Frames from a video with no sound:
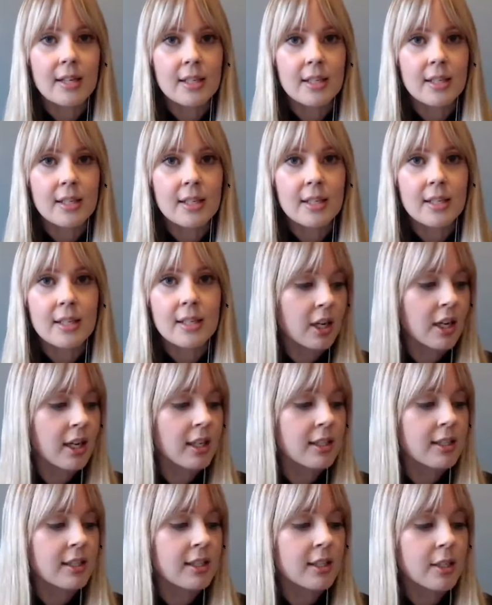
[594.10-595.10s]
first
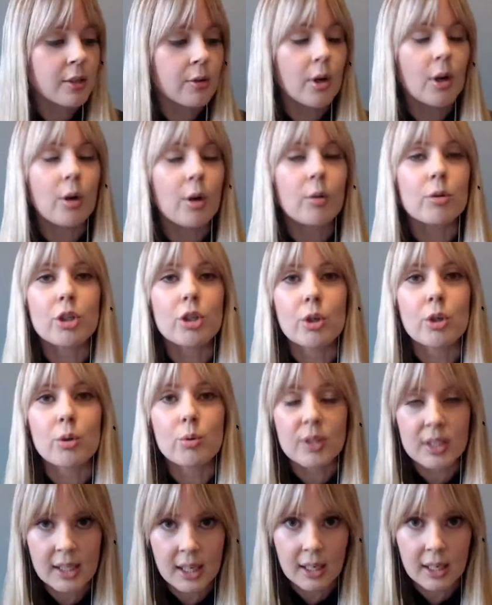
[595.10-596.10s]
digit is 0
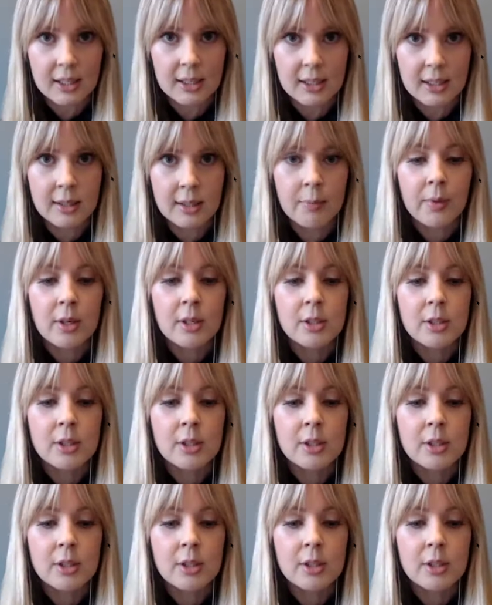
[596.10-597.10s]
to 6.
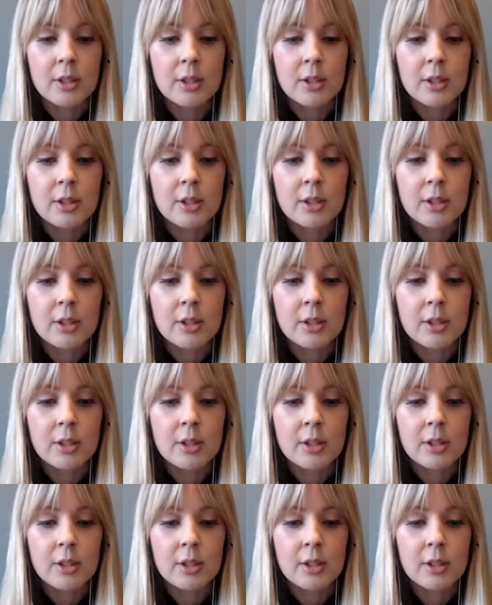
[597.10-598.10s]
So we've got a 6 on
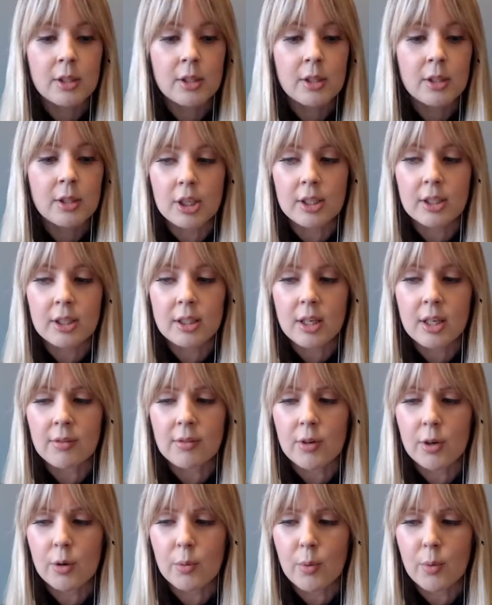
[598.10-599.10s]
that. And
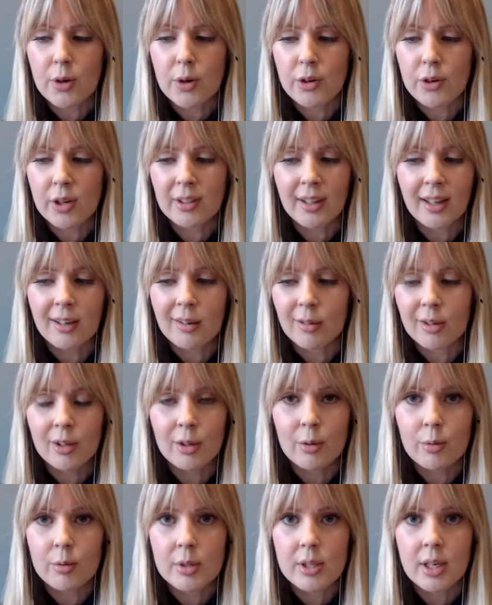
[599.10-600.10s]
just if you're wondering, like,
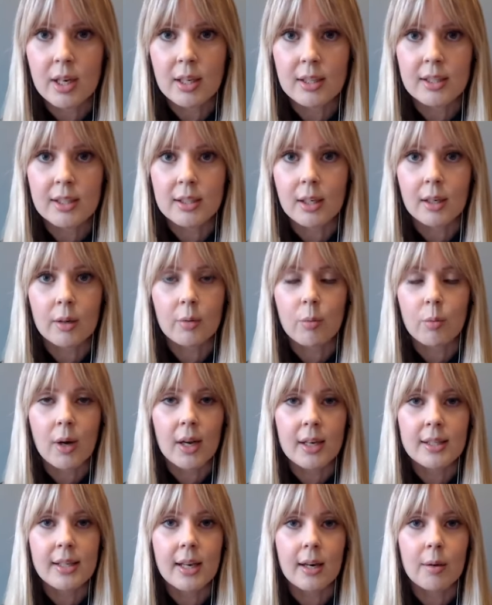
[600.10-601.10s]
ew, dust, like,
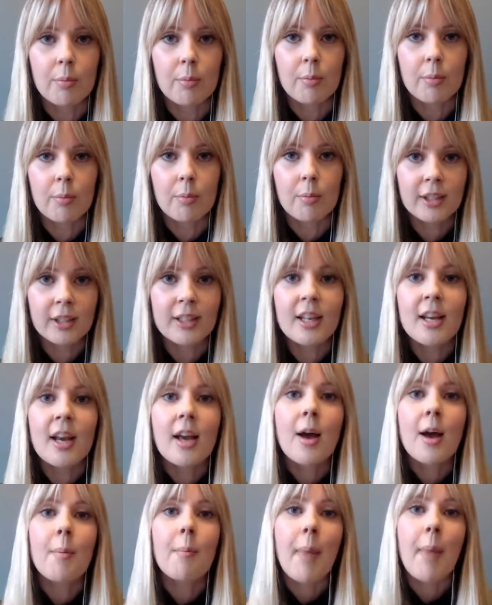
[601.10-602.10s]
why is that important?
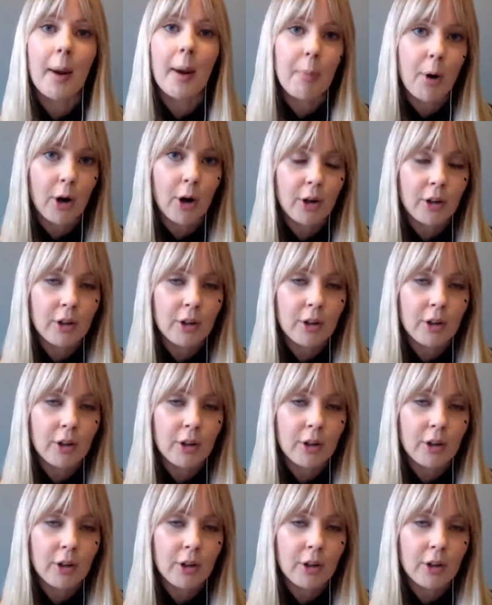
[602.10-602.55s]
Mag